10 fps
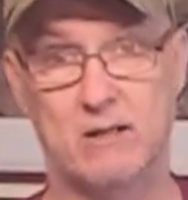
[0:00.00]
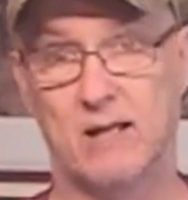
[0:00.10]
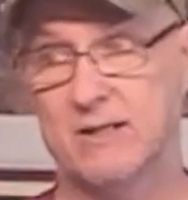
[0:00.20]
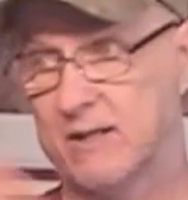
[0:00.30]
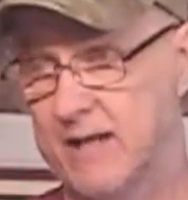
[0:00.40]

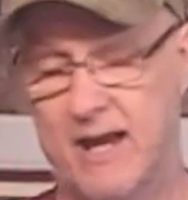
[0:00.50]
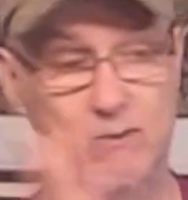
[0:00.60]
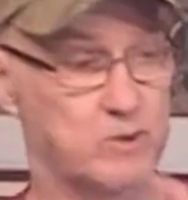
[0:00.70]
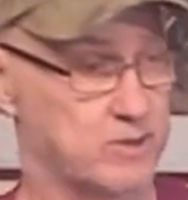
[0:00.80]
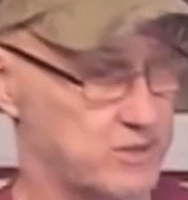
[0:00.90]
like the
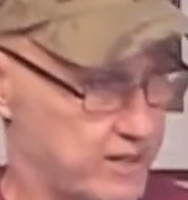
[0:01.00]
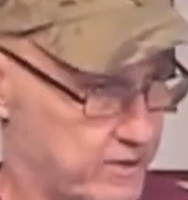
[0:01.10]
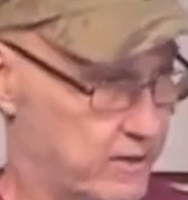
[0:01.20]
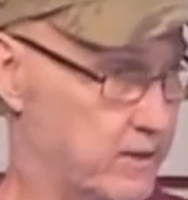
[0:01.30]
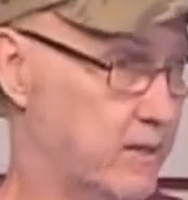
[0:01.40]
cameras and
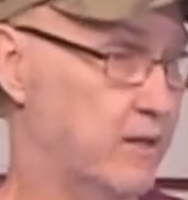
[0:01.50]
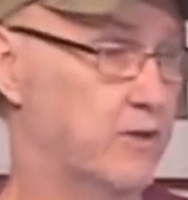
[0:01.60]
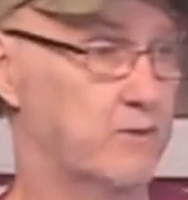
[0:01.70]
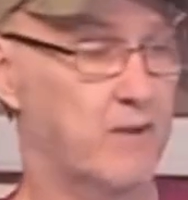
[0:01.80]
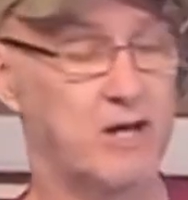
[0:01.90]

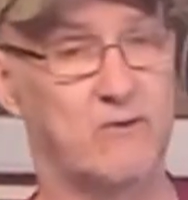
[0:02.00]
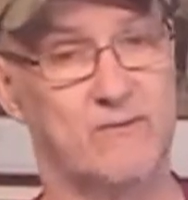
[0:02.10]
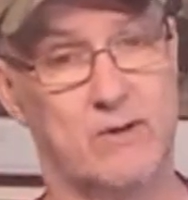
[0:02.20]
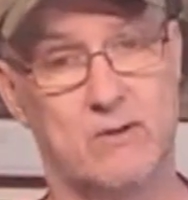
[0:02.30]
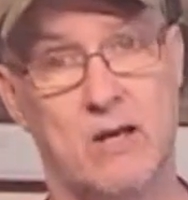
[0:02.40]
the microphone.